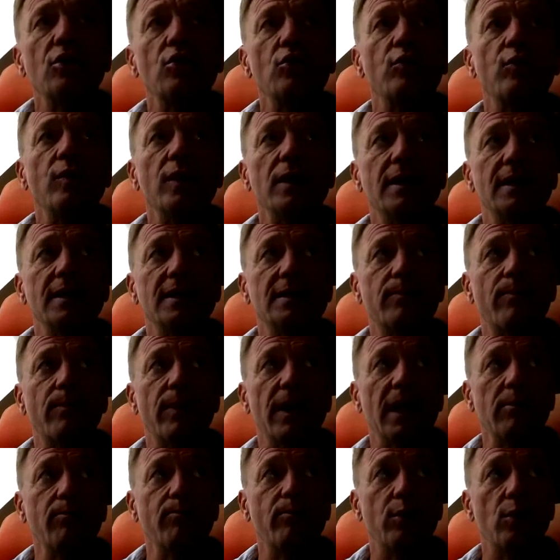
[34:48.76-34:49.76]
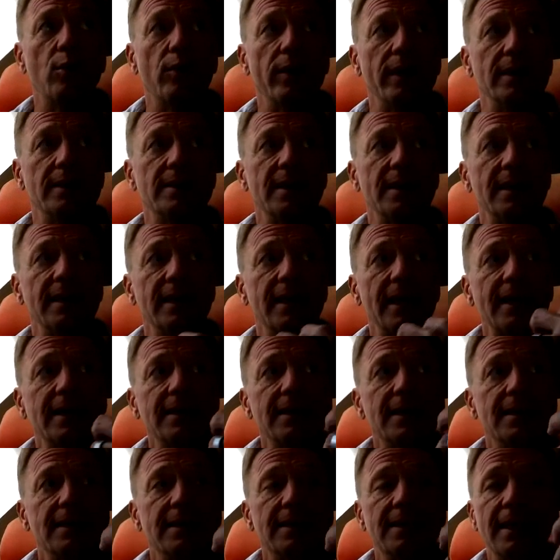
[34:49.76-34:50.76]
you with these pain points. And
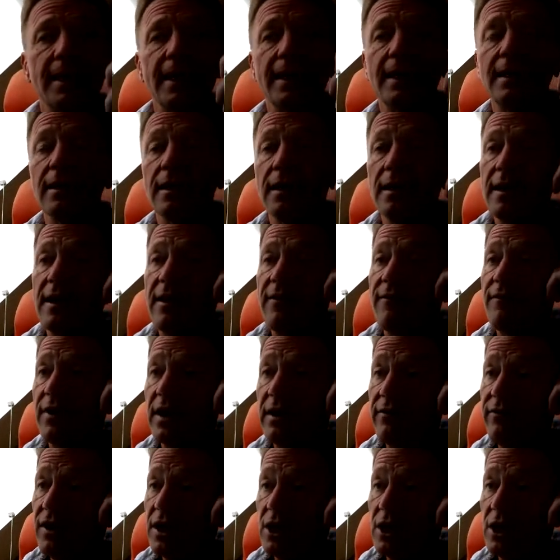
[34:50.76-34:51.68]
as I said, when